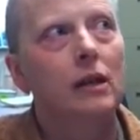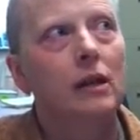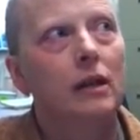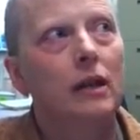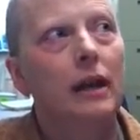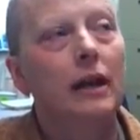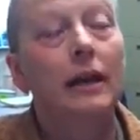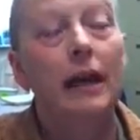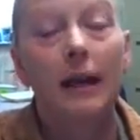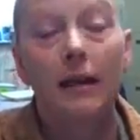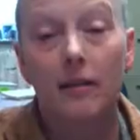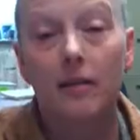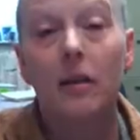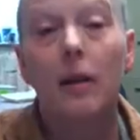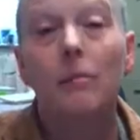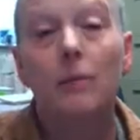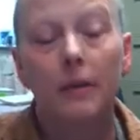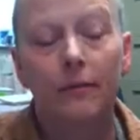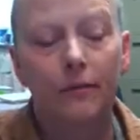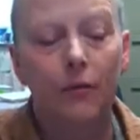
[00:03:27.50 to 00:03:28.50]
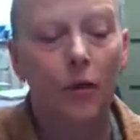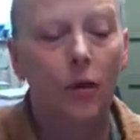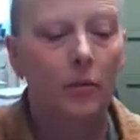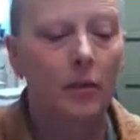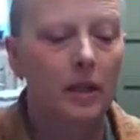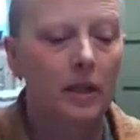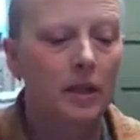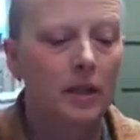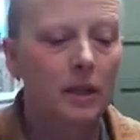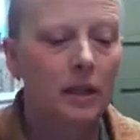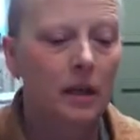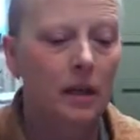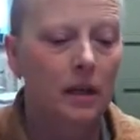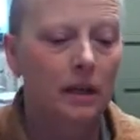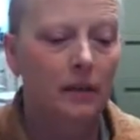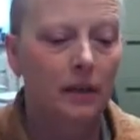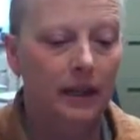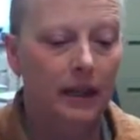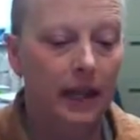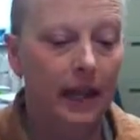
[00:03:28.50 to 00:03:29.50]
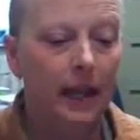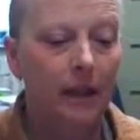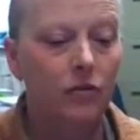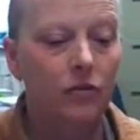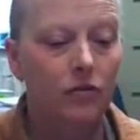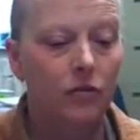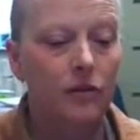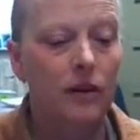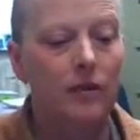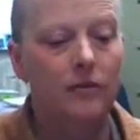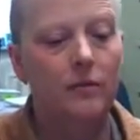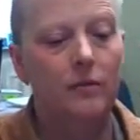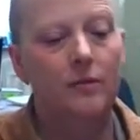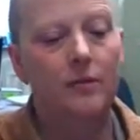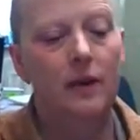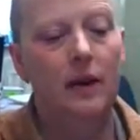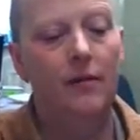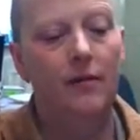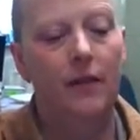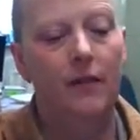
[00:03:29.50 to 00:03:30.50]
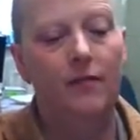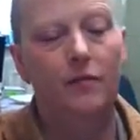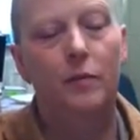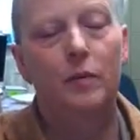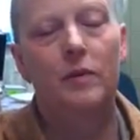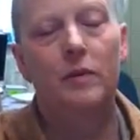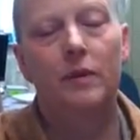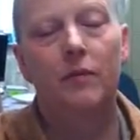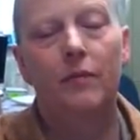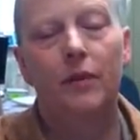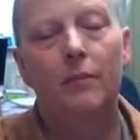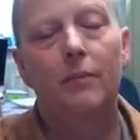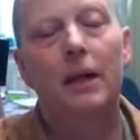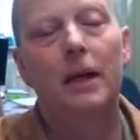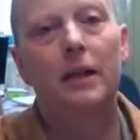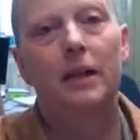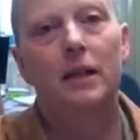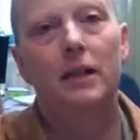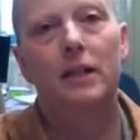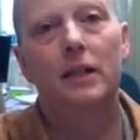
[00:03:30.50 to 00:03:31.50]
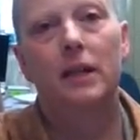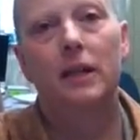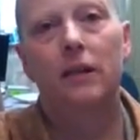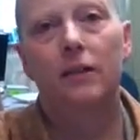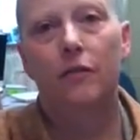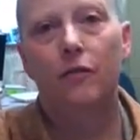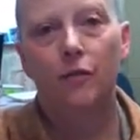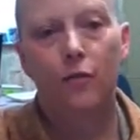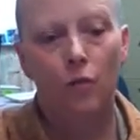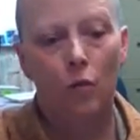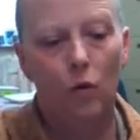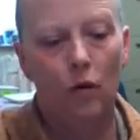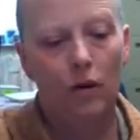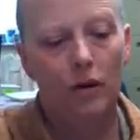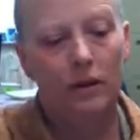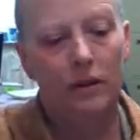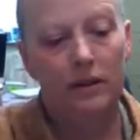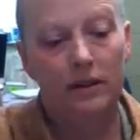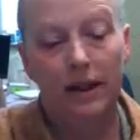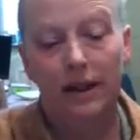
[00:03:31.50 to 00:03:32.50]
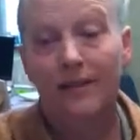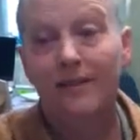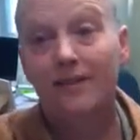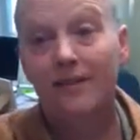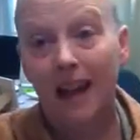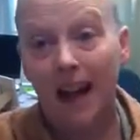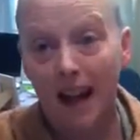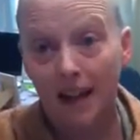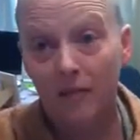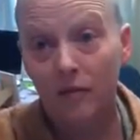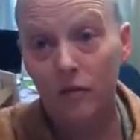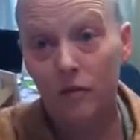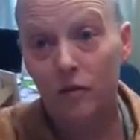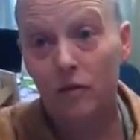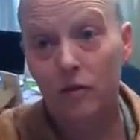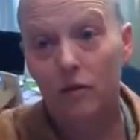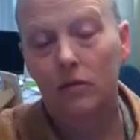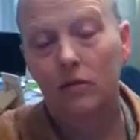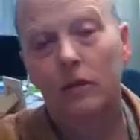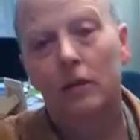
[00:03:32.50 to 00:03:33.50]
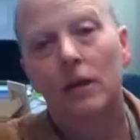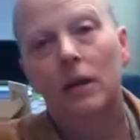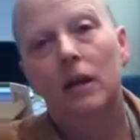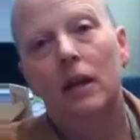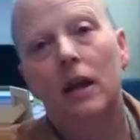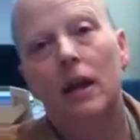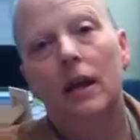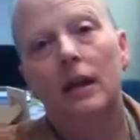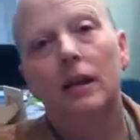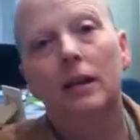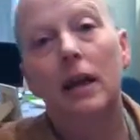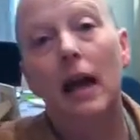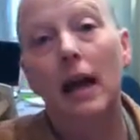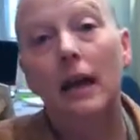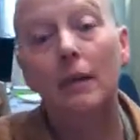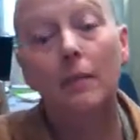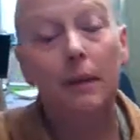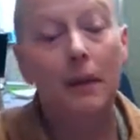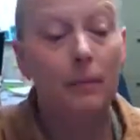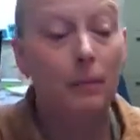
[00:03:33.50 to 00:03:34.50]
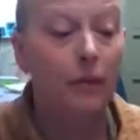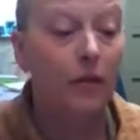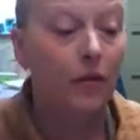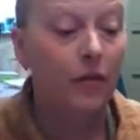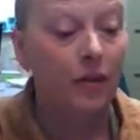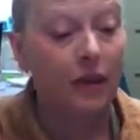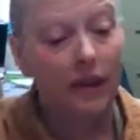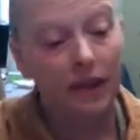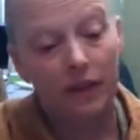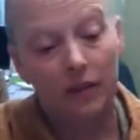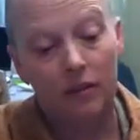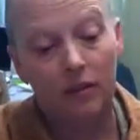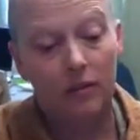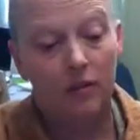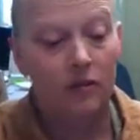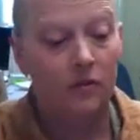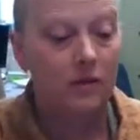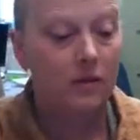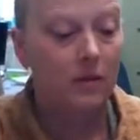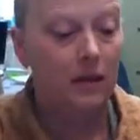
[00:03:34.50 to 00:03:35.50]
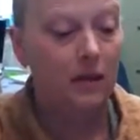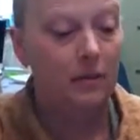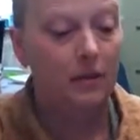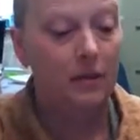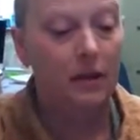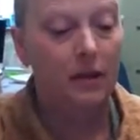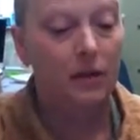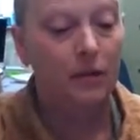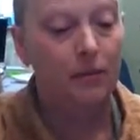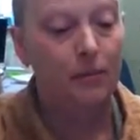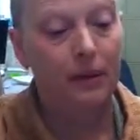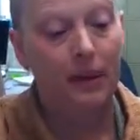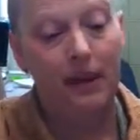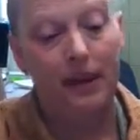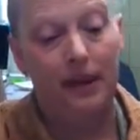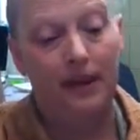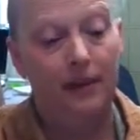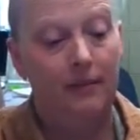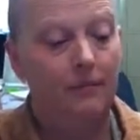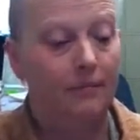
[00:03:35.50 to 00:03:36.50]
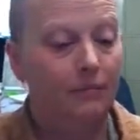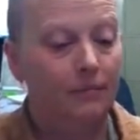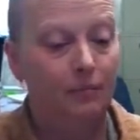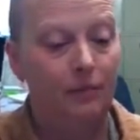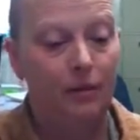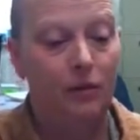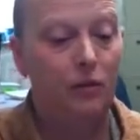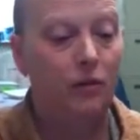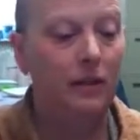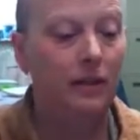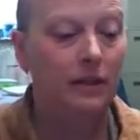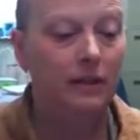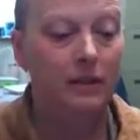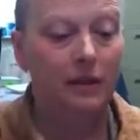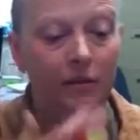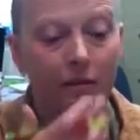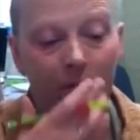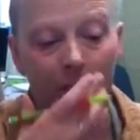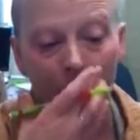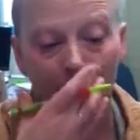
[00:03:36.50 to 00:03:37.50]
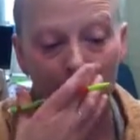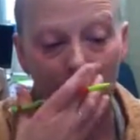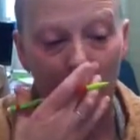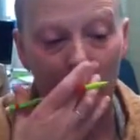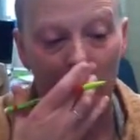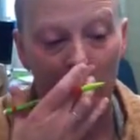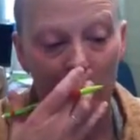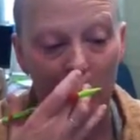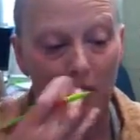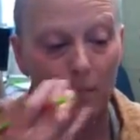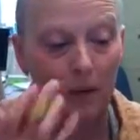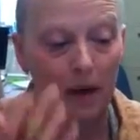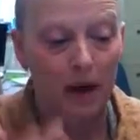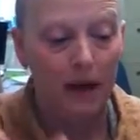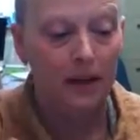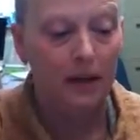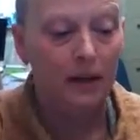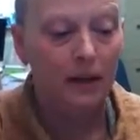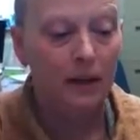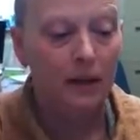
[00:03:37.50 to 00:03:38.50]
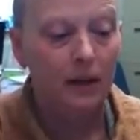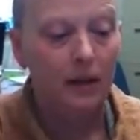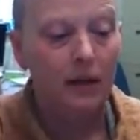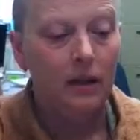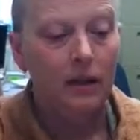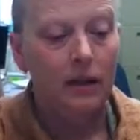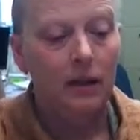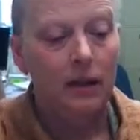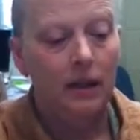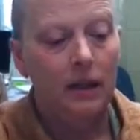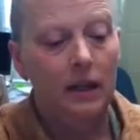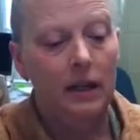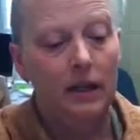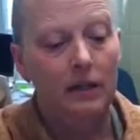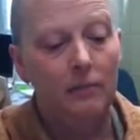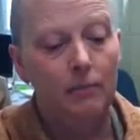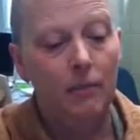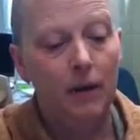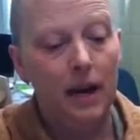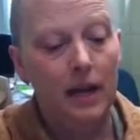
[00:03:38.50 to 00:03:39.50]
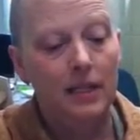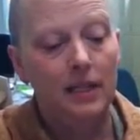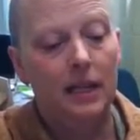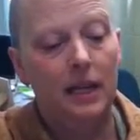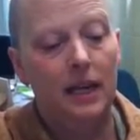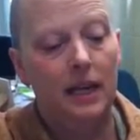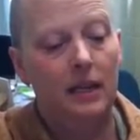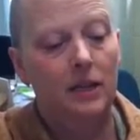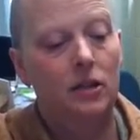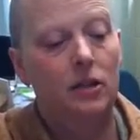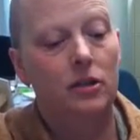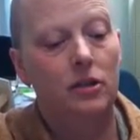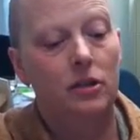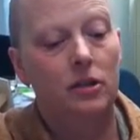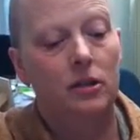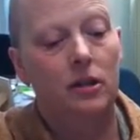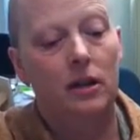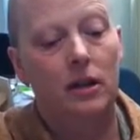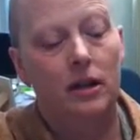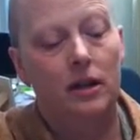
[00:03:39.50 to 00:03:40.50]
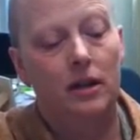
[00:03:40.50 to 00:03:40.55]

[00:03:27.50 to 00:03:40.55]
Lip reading: and some lymphomas, the cancer cells themselves have specific binding sites for testosterone. And a lot of people think there's some interplay between the different hormones, but in breast cancer,